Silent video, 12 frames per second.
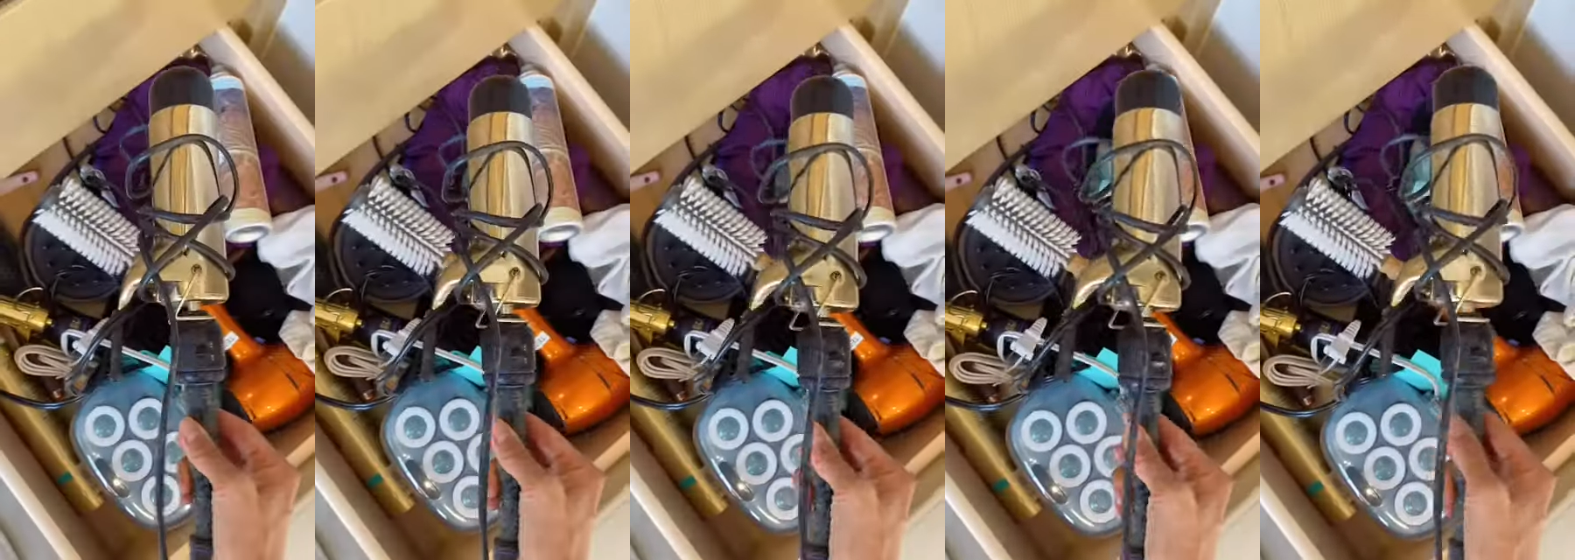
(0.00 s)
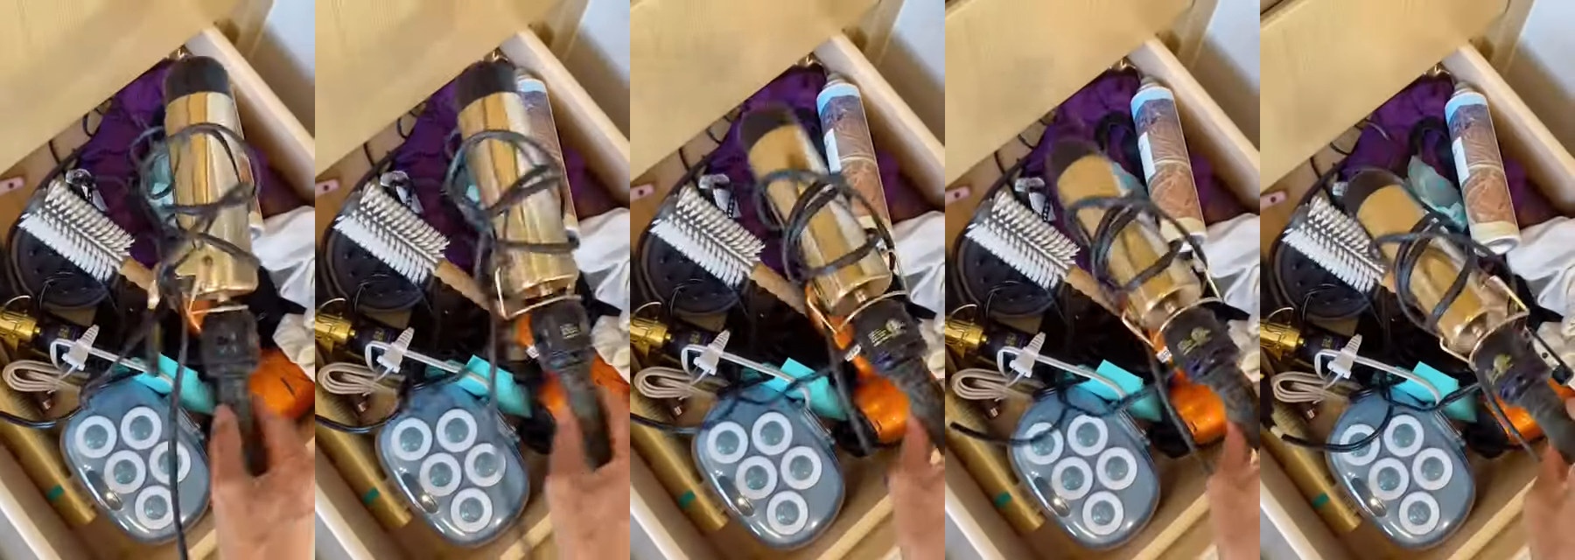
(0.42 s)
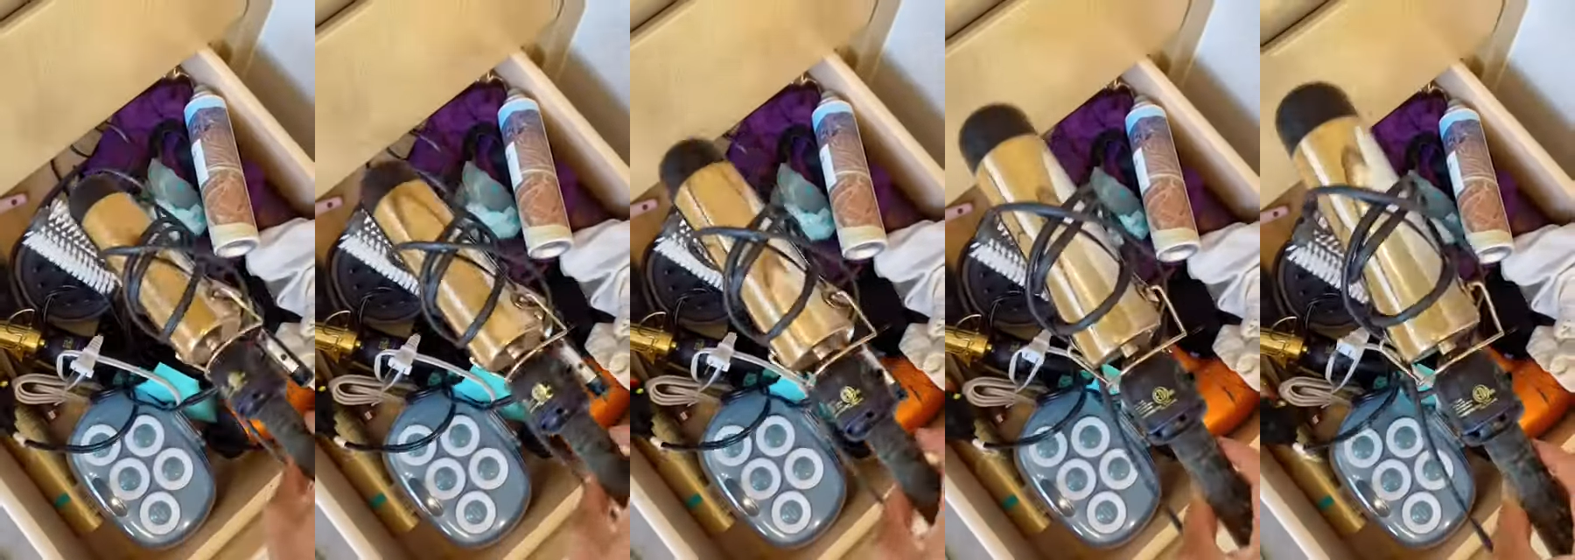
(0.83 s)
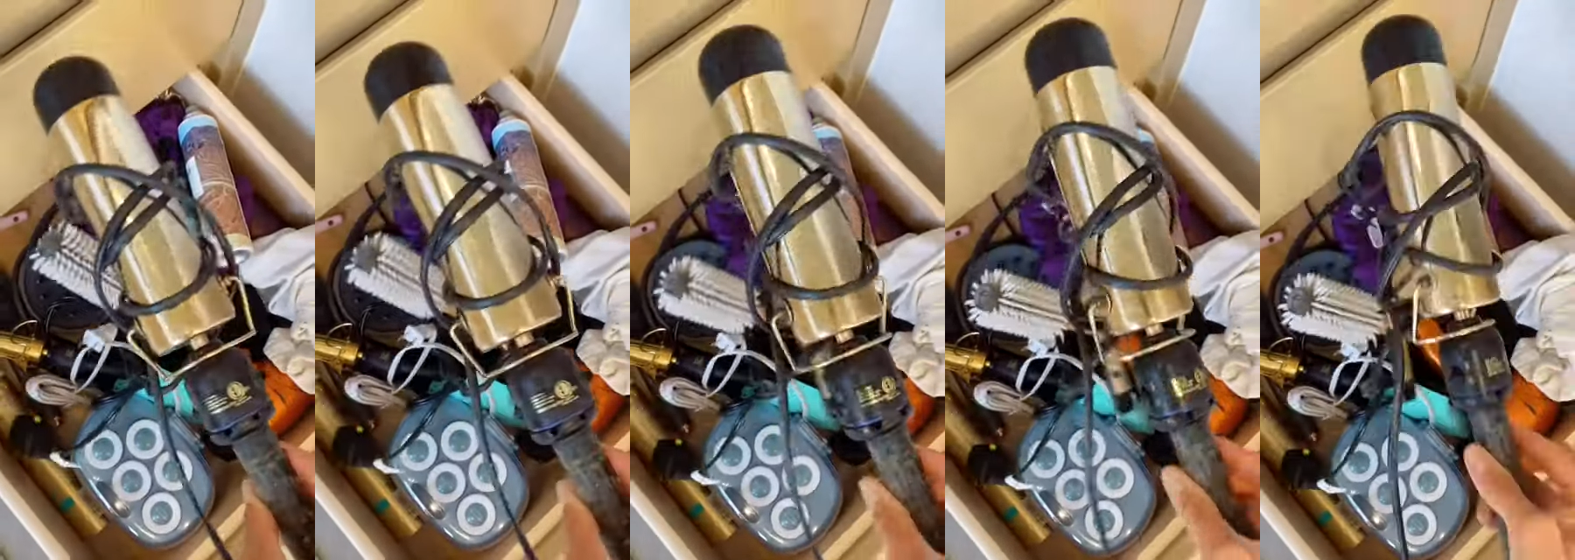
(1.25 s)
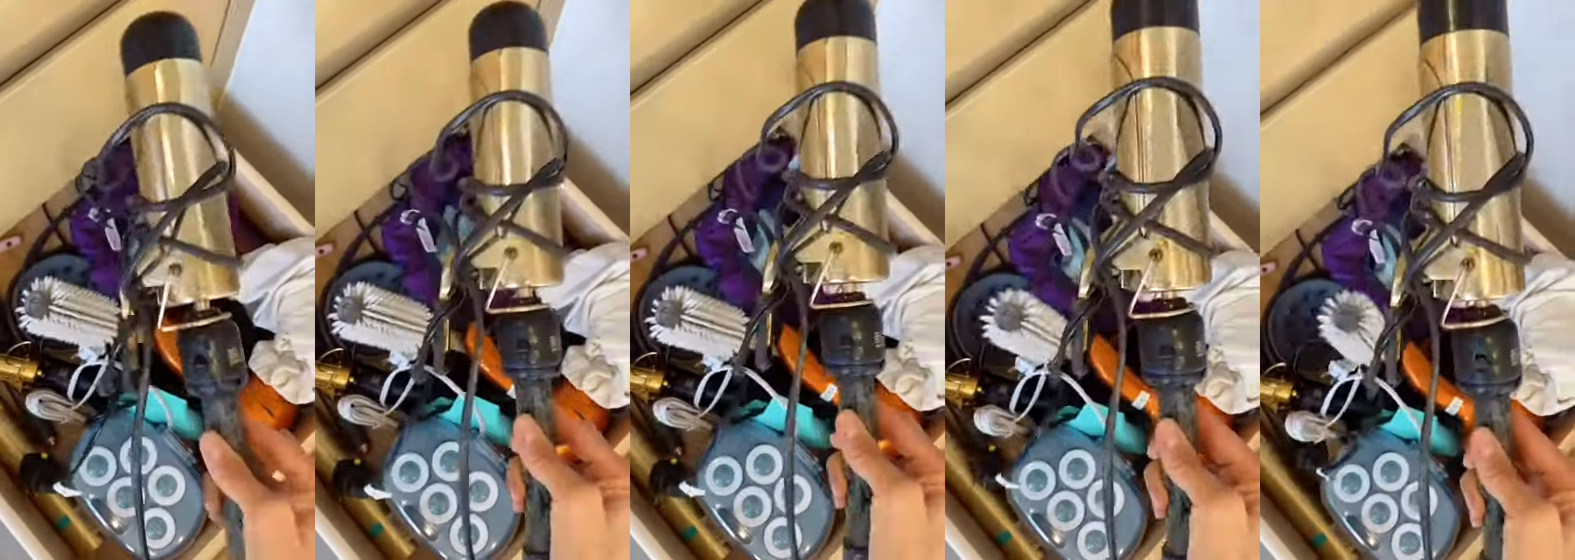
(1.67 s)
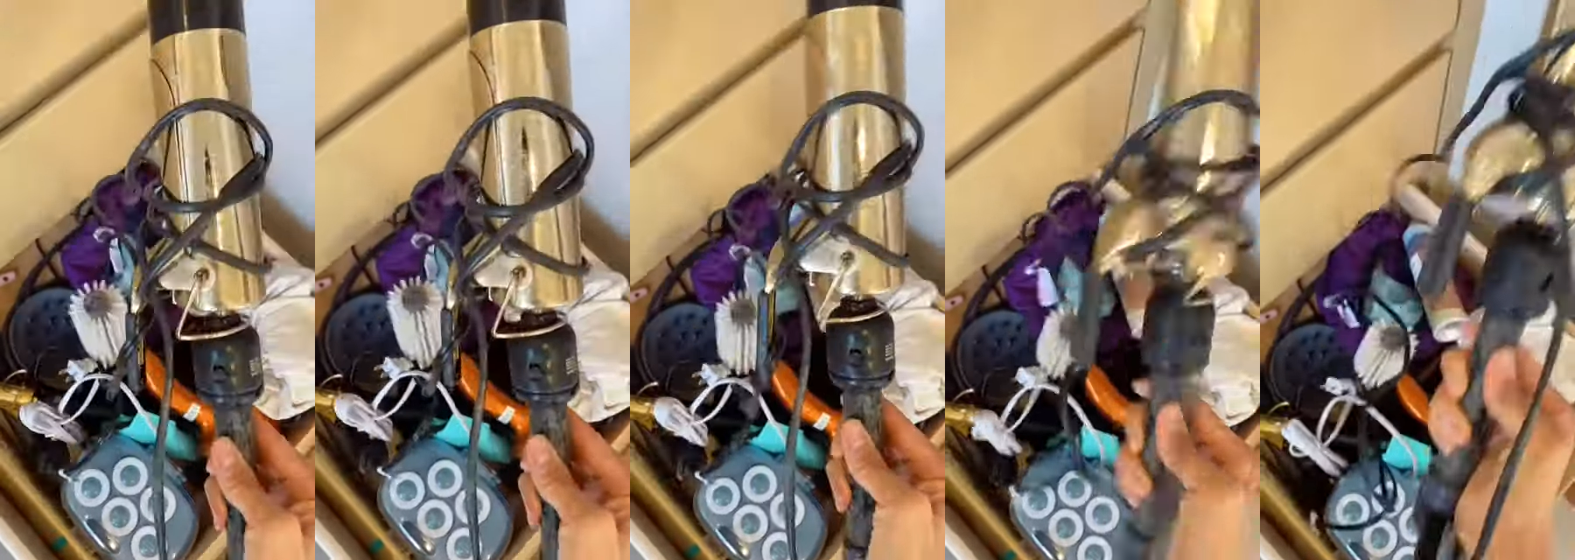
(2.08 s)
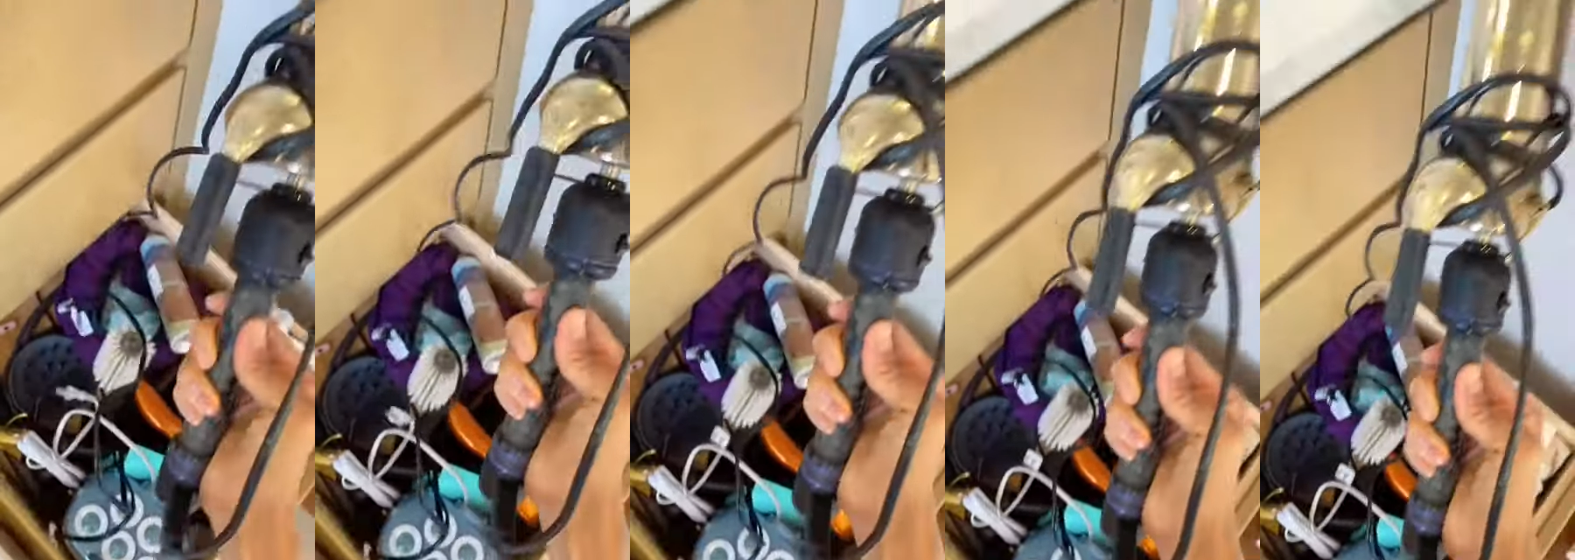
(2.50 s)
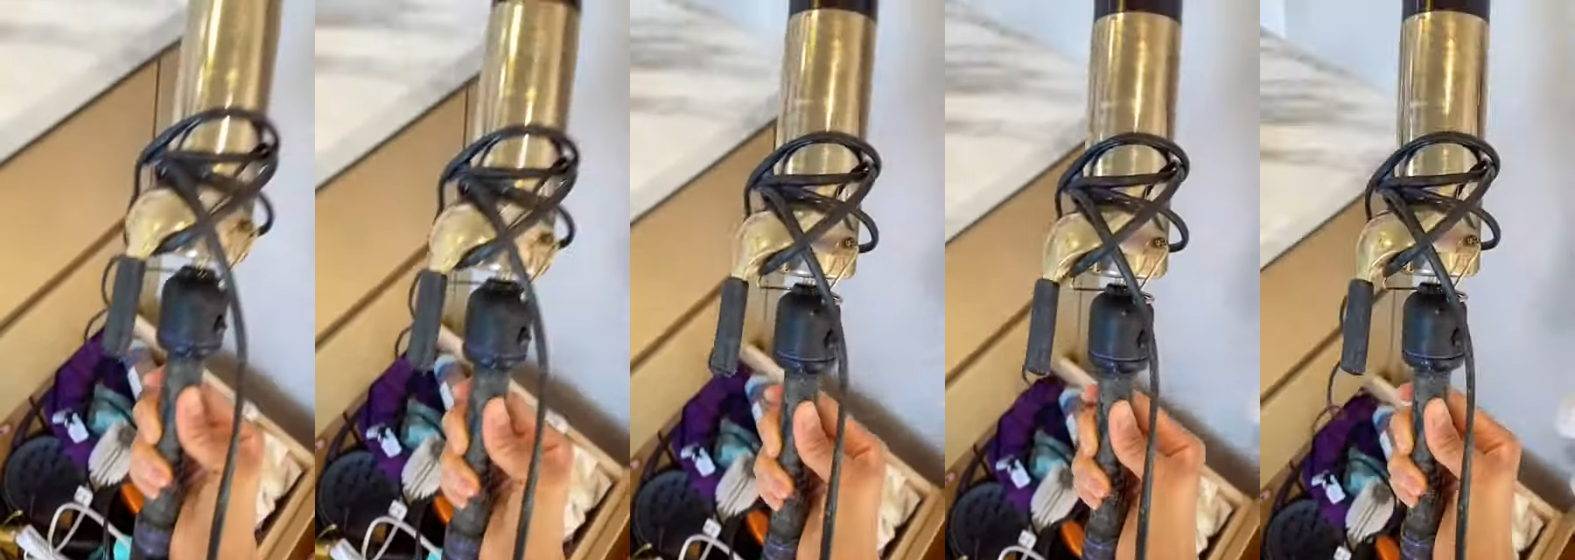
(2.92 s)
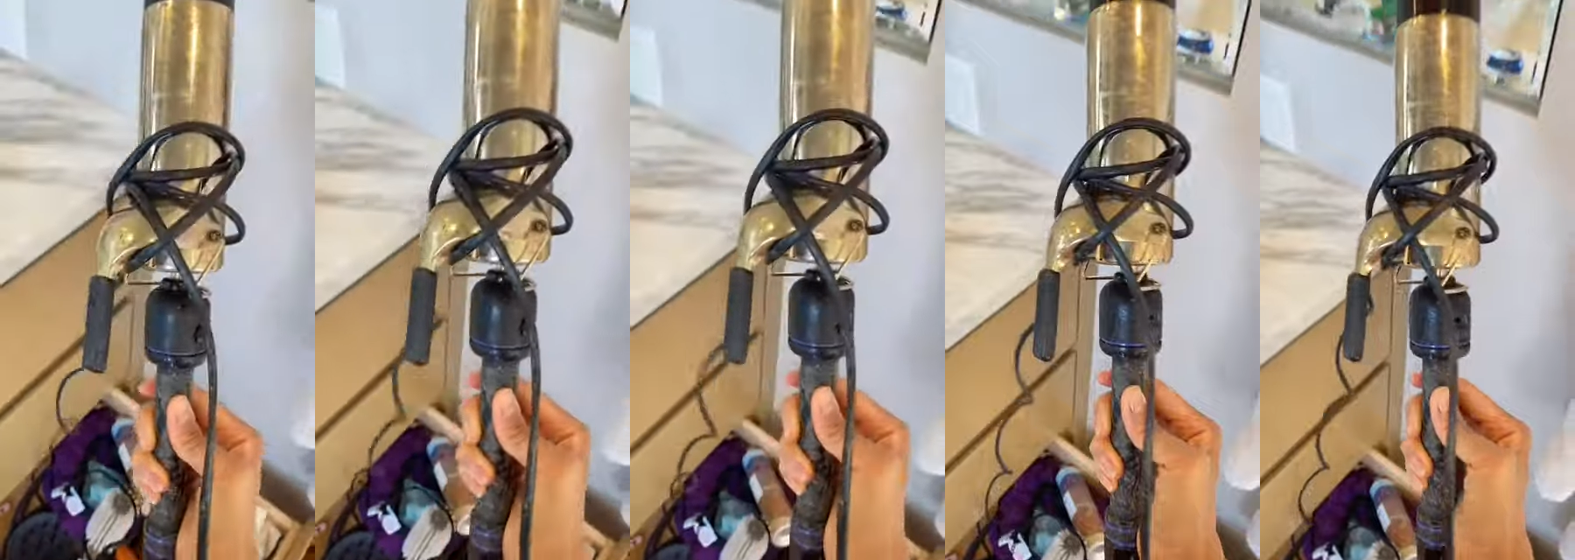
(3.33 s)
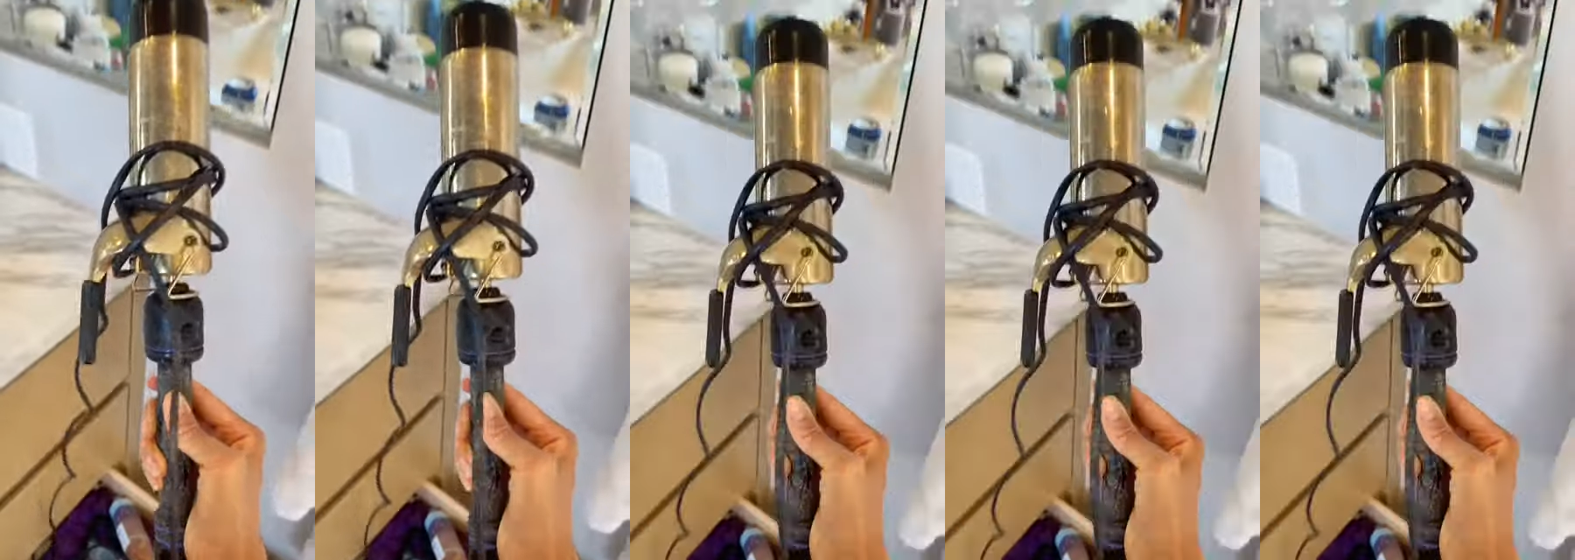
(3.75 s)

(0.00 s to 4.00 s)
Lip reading: Nobody's mouth can be seen.